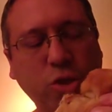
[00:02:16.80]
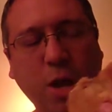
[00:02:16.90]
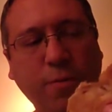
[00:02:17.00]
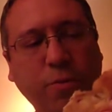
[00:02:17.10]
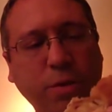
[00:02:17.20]

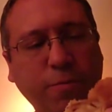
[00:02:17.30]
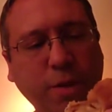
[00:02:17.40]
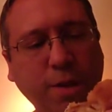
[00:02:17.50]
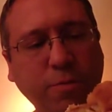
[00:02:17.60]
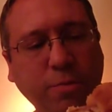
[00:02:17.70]
chock full
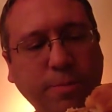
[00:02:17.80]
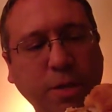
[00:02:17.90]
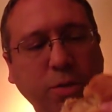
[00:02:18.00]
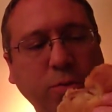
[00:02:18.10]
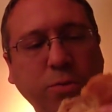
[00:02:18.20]
of flavor.
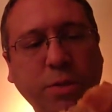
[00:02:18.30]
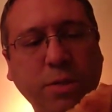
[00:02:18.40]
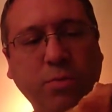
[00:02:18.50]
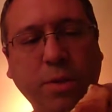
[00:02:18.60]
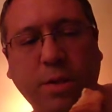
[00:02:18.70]
It
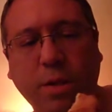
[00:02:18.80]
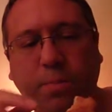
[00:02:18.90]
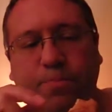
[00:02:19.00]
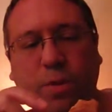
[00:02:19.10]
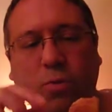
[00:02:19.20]
oozes with
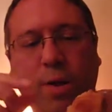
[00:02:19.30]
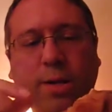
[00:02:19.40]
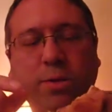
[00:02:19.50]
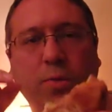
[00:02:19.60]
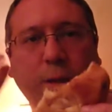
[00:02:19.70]

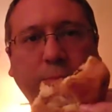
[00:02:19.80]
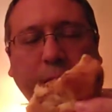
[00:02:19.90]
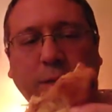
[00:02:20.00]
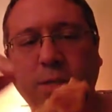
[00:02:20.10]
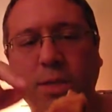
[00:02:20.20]
right in the right
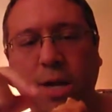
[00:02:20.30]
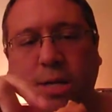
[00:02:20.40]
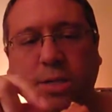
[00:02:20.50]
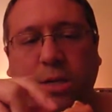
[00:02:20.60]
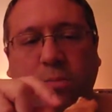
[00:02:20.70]
places. It
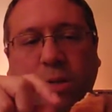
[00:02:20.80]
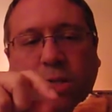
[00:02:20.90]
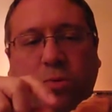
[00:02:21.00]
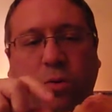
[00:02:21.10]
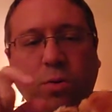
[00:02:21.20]
has
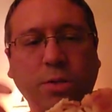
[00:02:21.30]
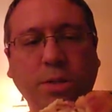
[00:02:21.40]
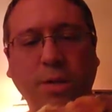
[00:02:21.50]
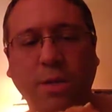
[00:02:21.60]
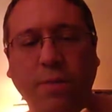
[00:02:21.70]
cinnamon
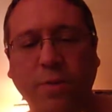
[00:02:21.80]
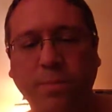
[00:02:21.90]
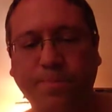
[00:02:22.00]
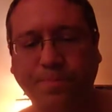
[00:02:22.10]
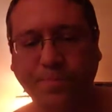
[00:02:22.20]
swirls, and it
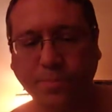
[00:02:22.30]
even,